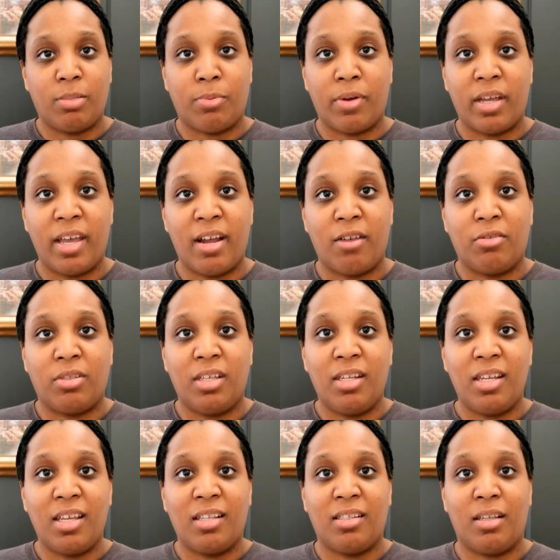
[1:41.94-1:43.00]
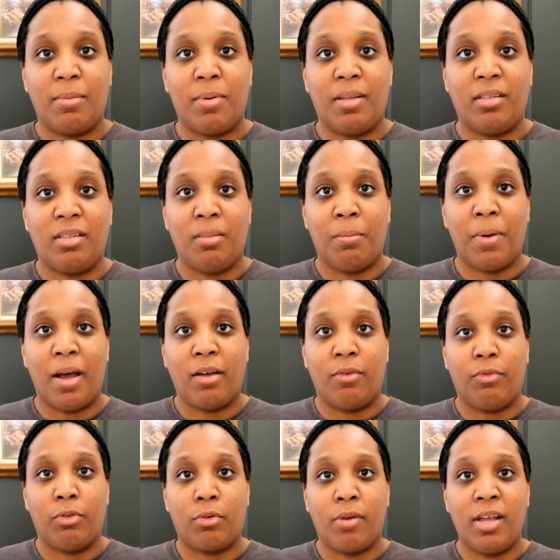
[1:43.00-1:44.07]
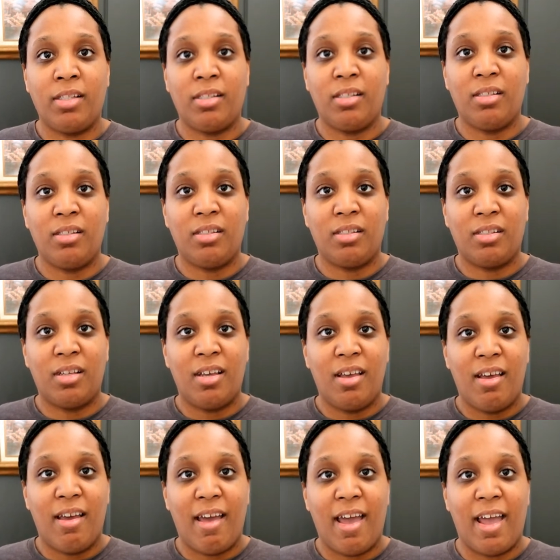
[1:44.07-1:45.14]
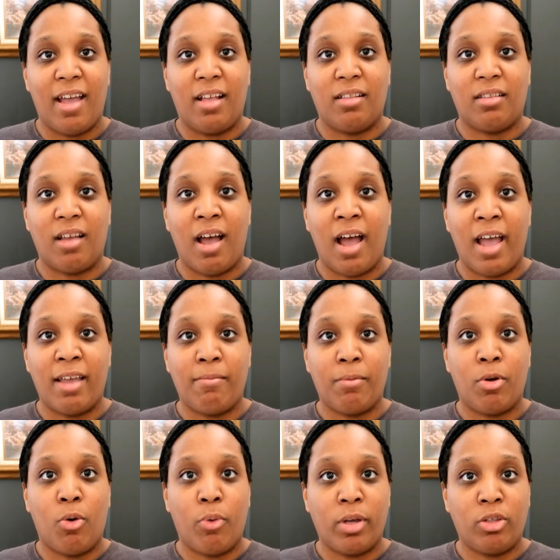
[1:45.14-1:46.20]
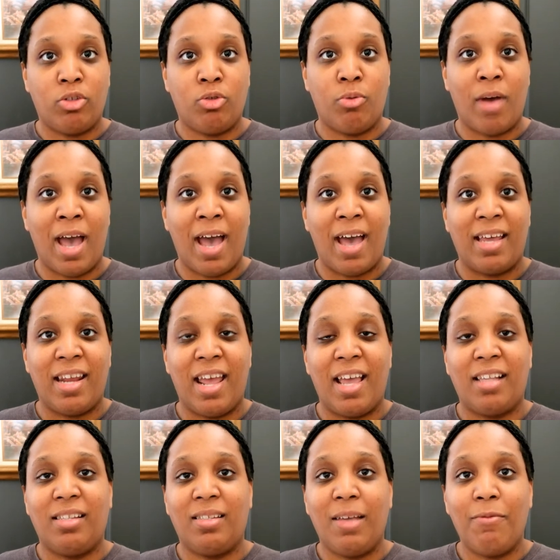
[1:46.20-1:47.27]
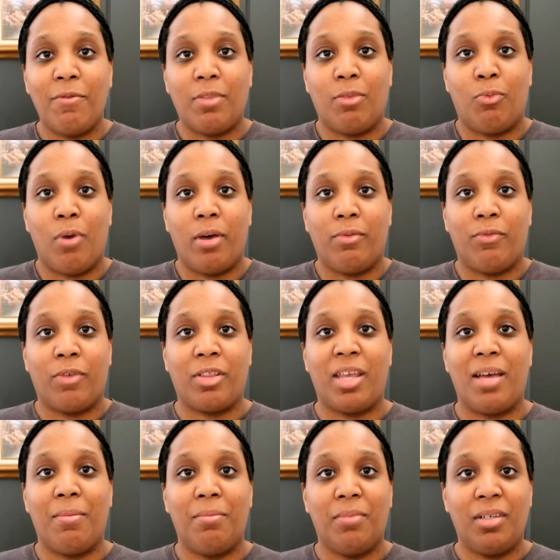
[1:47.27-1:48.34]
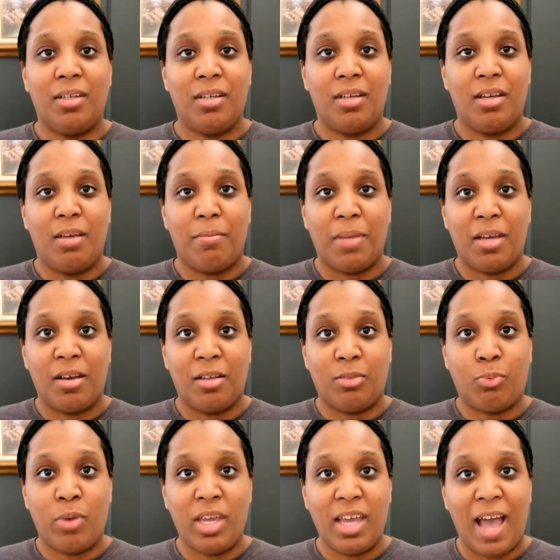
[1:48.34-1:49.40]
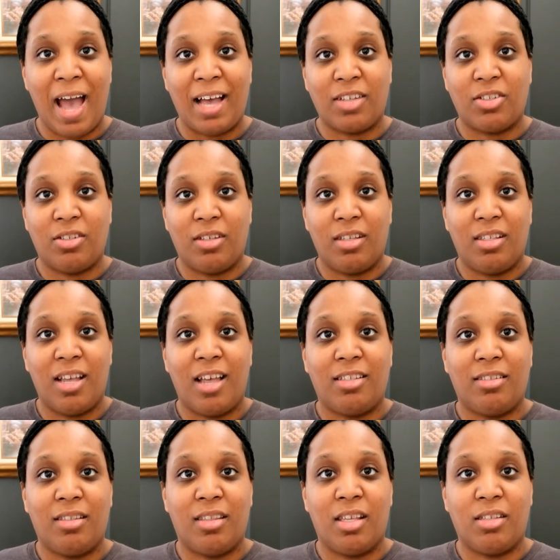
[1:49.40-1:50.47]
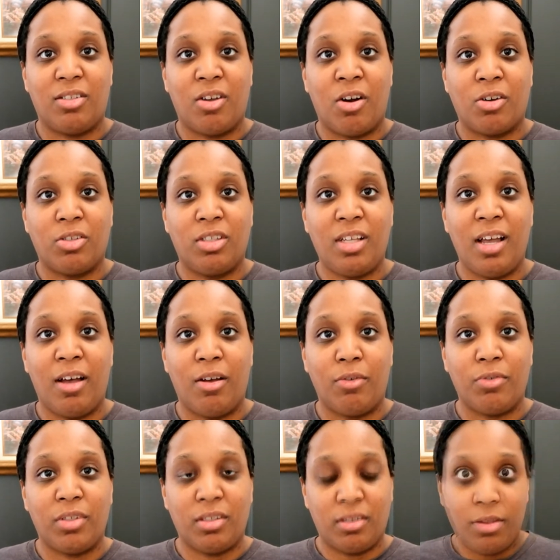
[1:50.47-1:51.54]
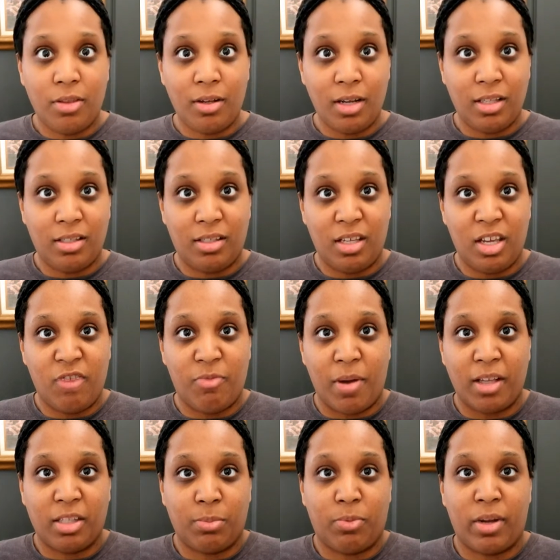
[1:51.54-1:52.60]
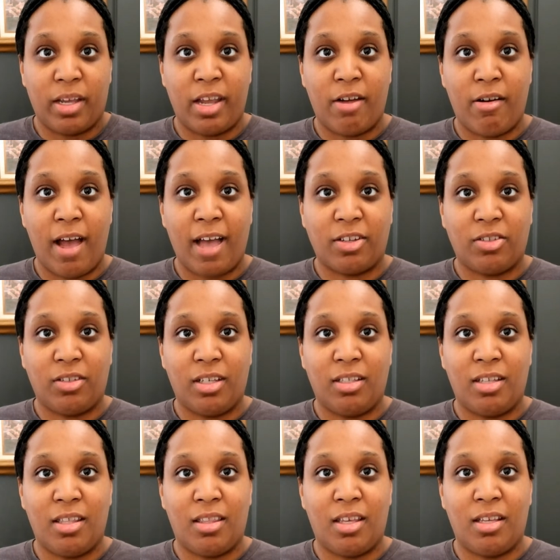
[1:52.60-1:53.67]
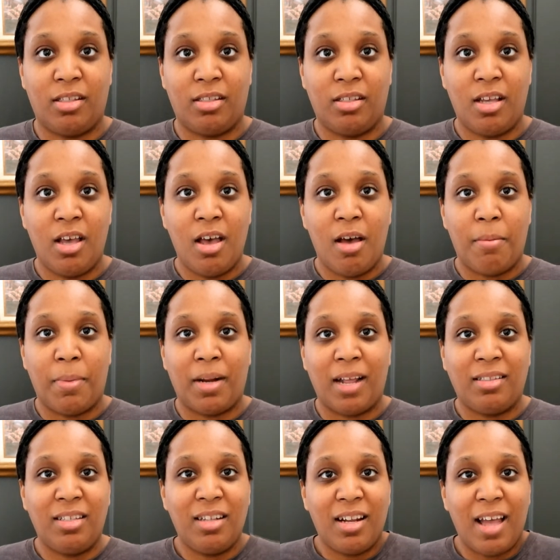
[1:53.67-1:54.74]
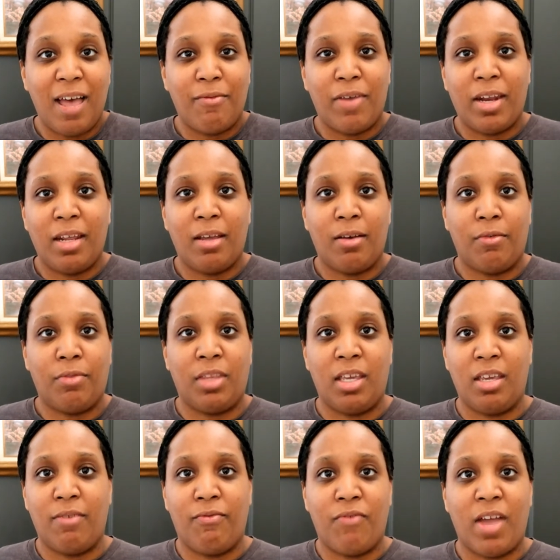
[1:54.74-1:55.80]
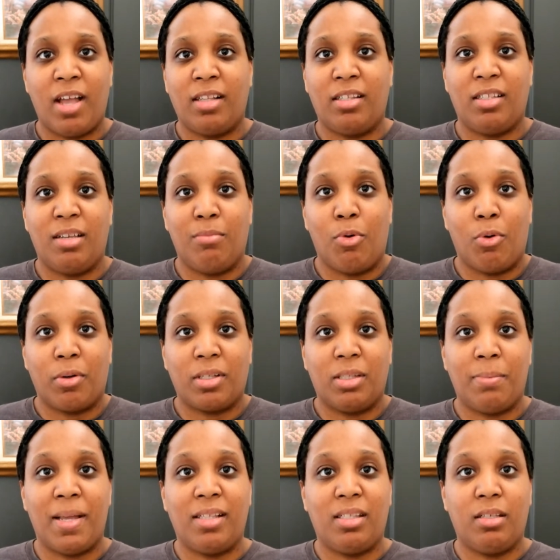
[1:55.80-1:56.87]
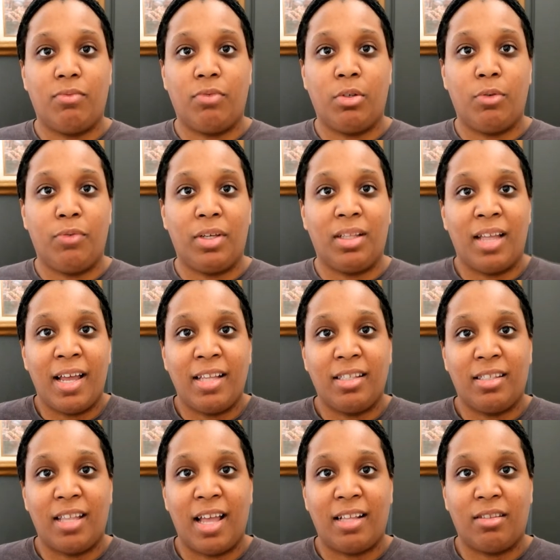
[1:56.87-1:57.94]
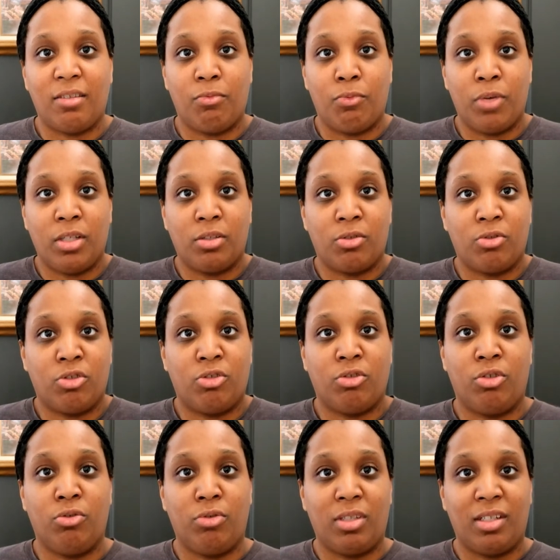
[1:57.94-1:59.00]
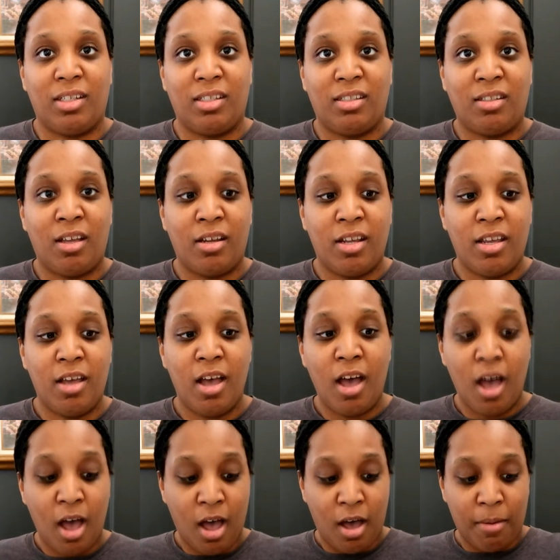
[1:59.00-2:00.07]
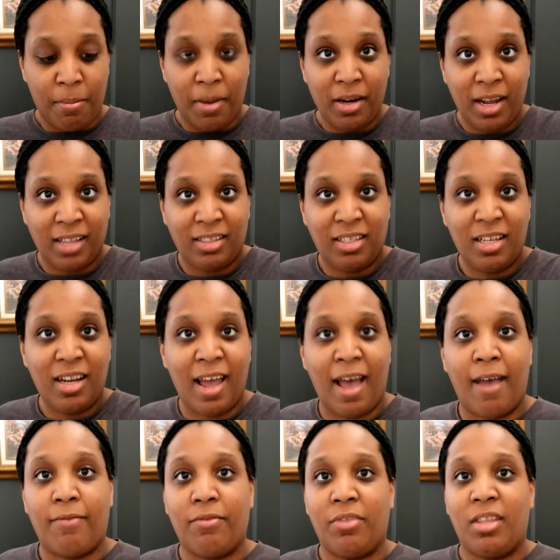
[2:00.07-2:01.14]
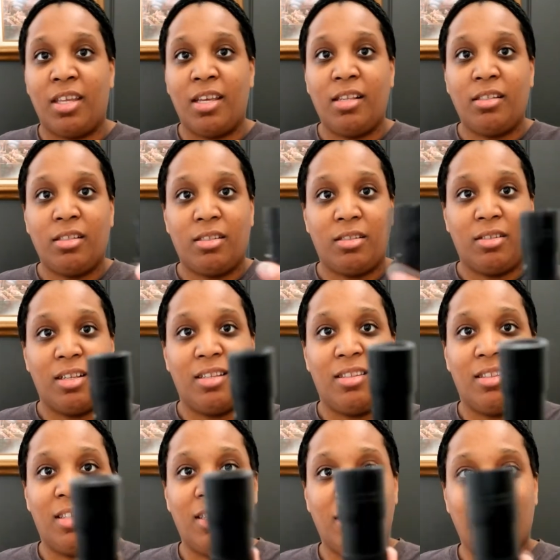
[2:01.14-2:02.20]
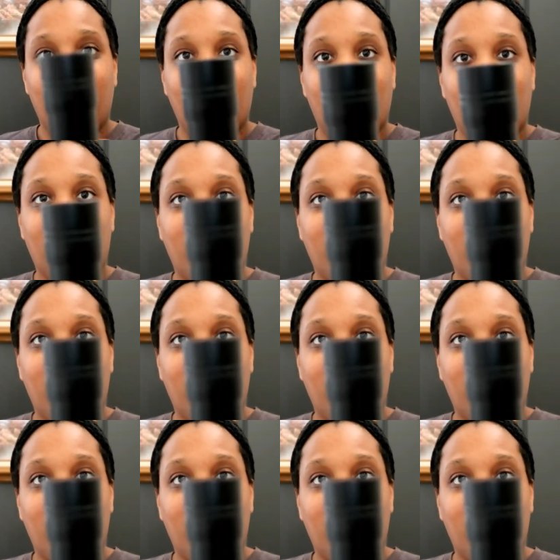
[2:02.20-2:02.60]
spring hare did exhibit the biofluorescence. And I'm going to add a 7th one for them because we actually tested this ourselves. So I thought I'd see if my spring hare actually did this, but I didn't have any of the fancy, more expensive UV lights that the researchers used in the study, but I did have this. This is